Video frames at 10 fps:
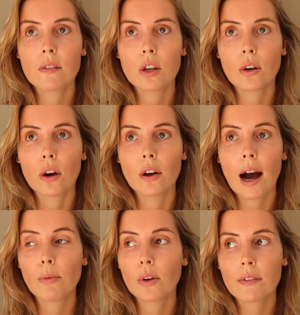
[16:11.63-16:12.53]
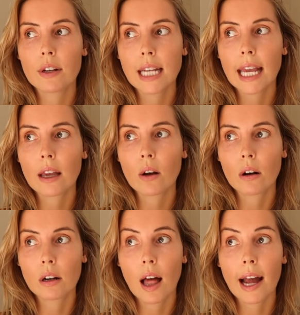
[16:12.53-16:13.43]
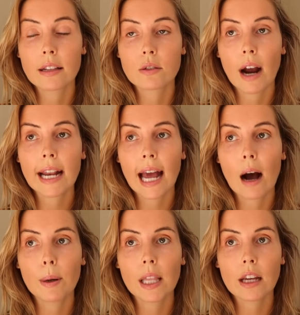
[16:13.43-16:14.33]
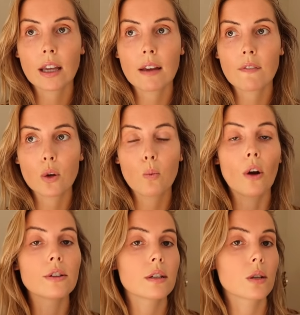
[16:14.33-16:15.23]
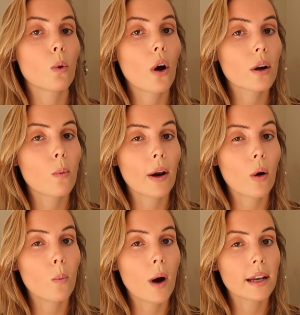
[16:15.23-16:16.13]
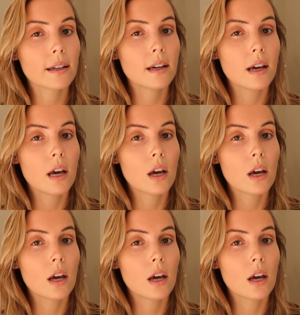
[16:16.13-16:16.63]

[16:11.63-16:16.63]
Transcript: you know, I'm not even taking on clients right now, but like if you wanted to work one on one